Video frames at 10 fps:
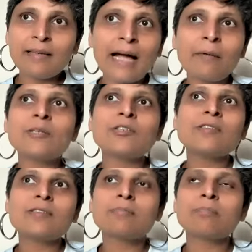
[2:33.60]

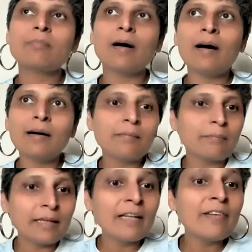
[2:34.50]
languages are
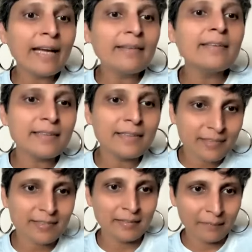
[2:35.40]
living
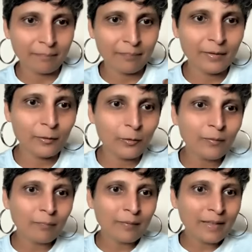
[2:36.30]
entities you
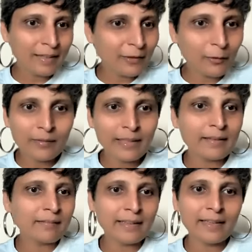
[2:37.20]
know you know
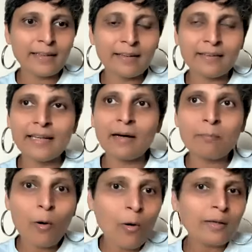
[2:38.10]
they they they are
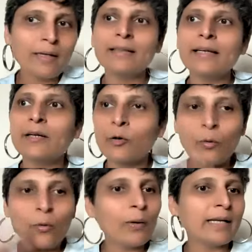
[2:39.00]
born and they
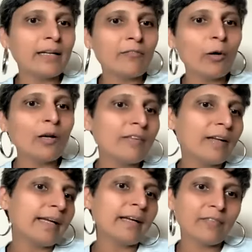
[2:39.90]
grow and evolve
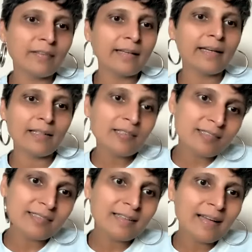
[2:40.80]
like everything
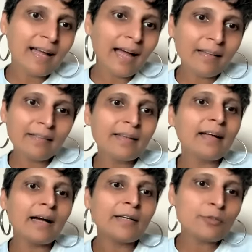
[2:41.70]
else and they
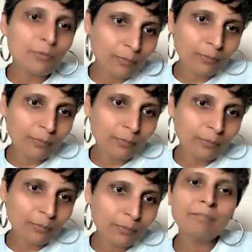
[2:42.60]
die too
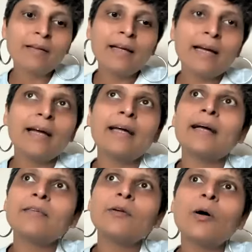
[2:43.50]
uh,
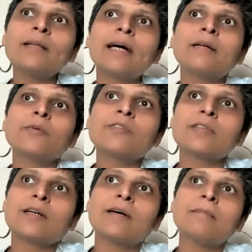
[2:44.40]
and i thought that
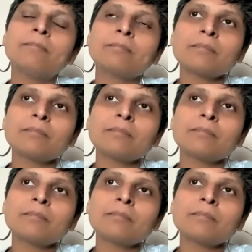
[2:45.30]
was a